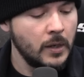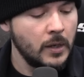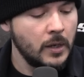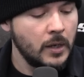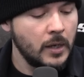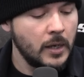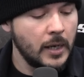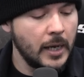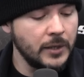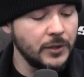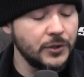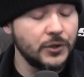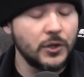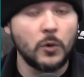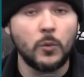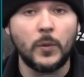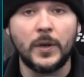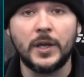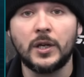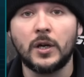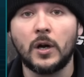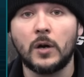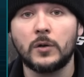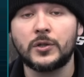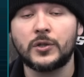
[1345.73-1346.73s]
And so we
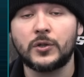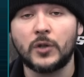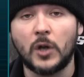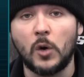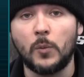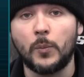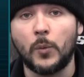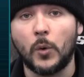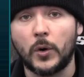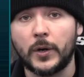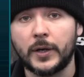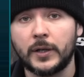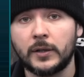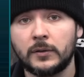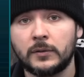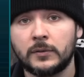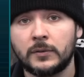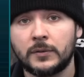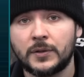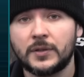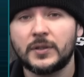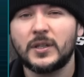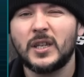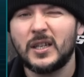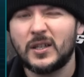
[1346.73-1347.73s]
go snowboarding,
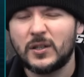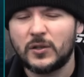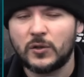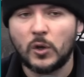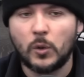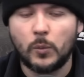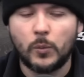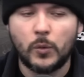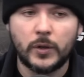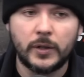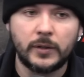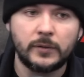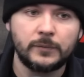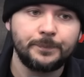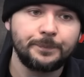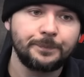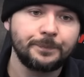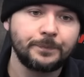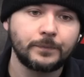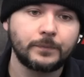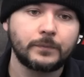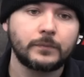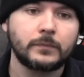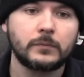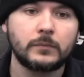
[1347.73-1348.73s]
skiing, snowboarding,
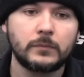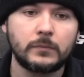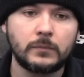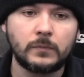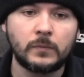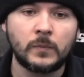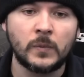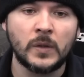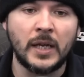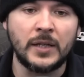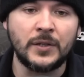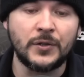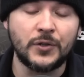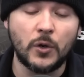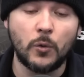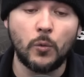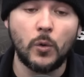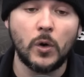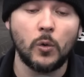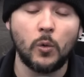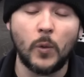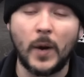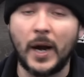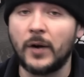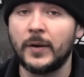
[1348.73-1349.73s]
and so we're
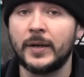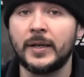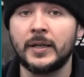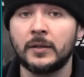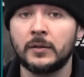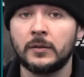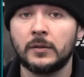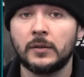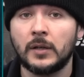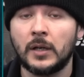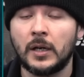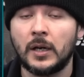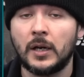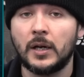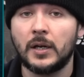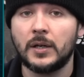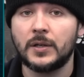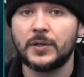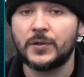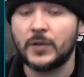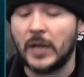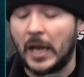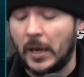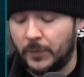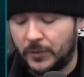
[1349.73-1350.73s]
wearing uh,
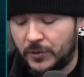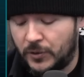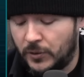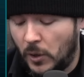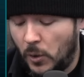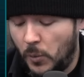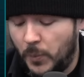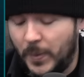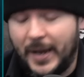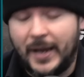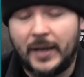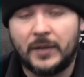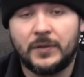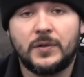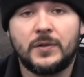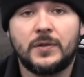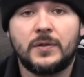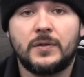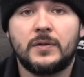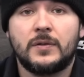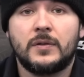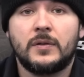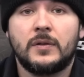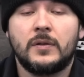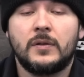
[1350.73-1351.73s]
um, snow pants
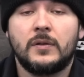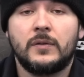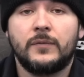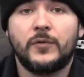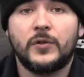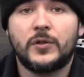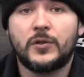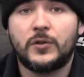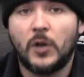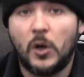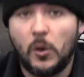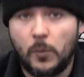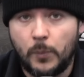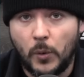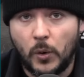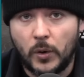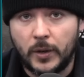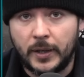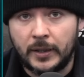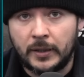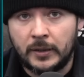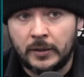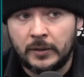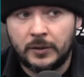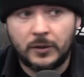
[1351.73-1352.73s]
for snowboarding.
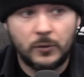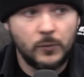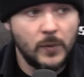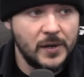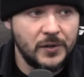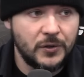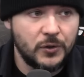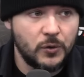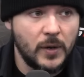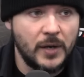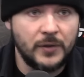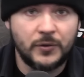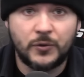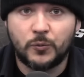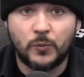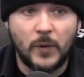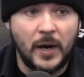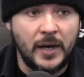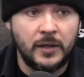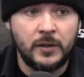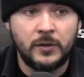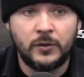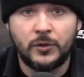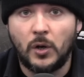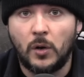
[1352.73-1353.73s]
The restaurant's right
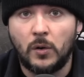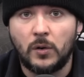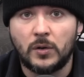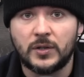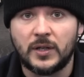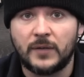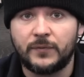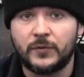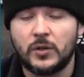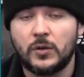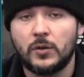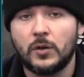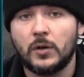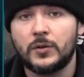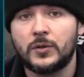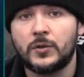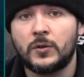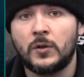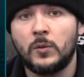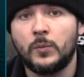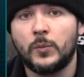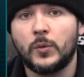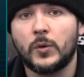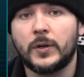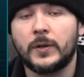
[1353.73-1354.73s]
indoors after you go
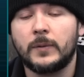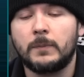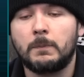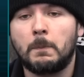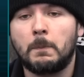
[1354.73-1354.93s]
snowboarding.